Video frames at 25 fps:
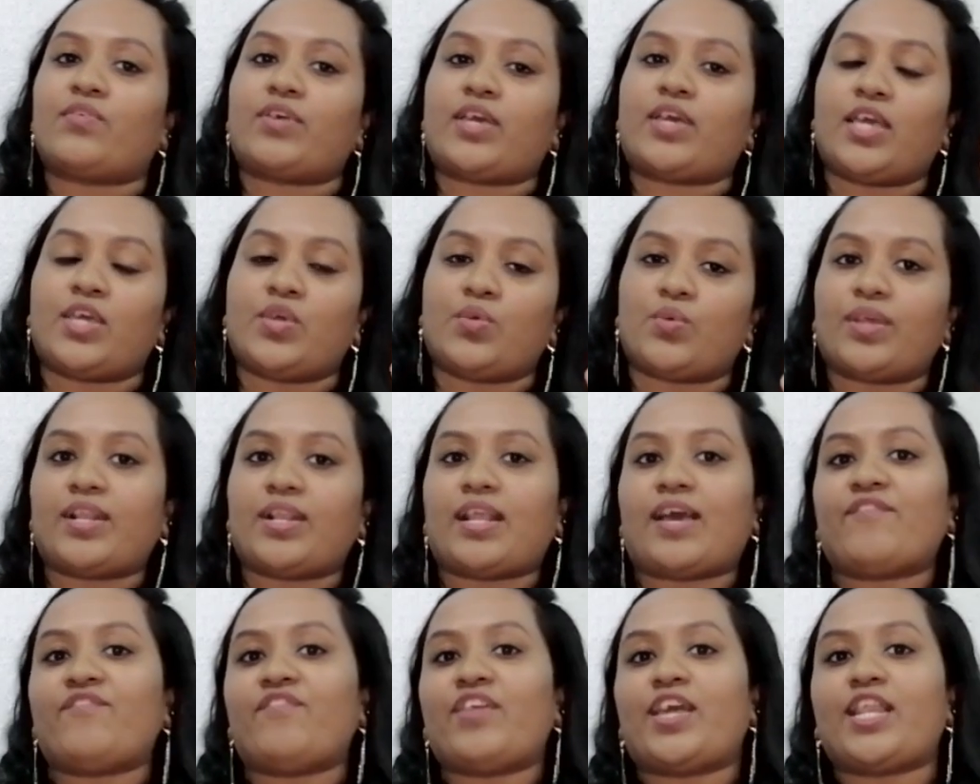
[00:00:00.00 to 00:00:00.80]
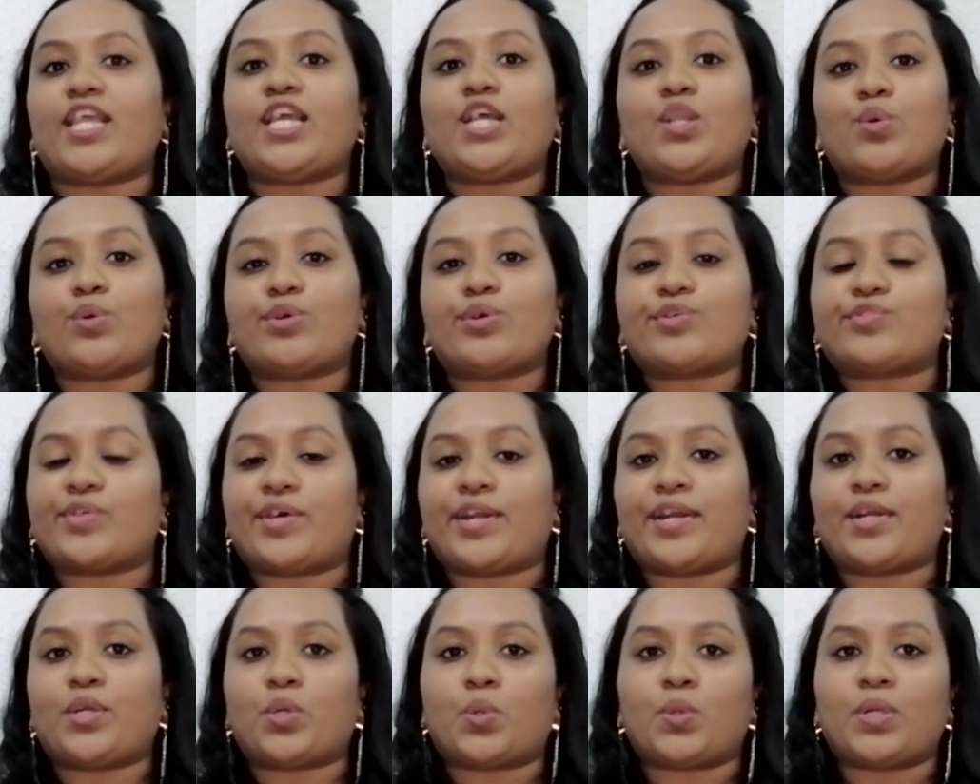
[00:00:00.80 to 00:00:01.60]
Okay, you can have very low
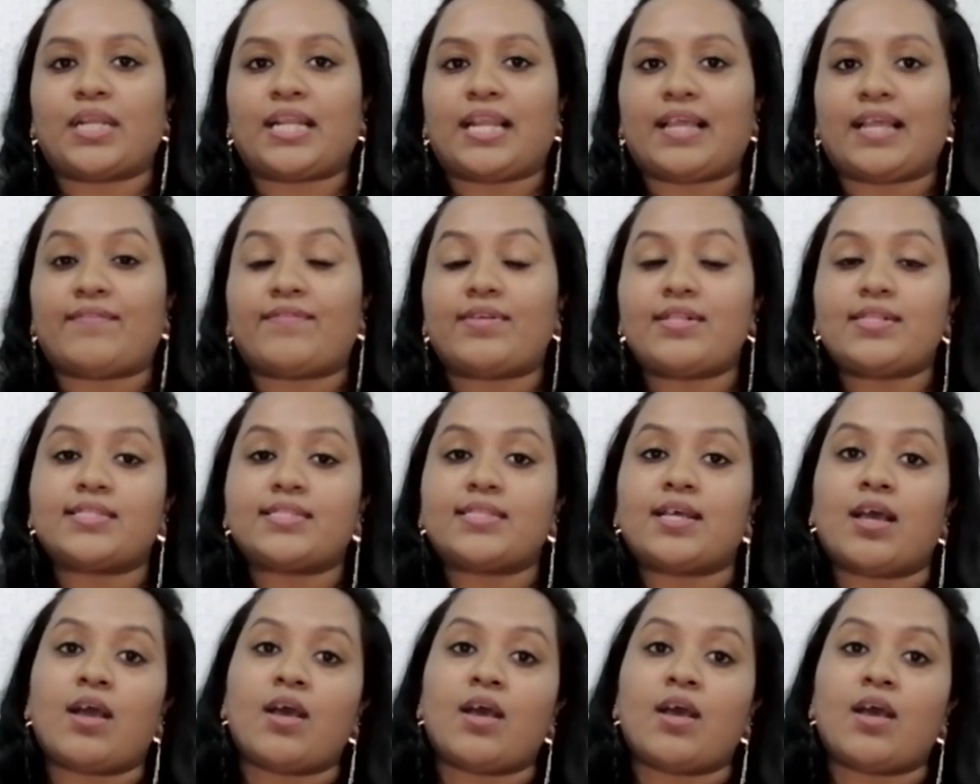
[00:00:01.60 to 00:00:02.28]
serotonin levels.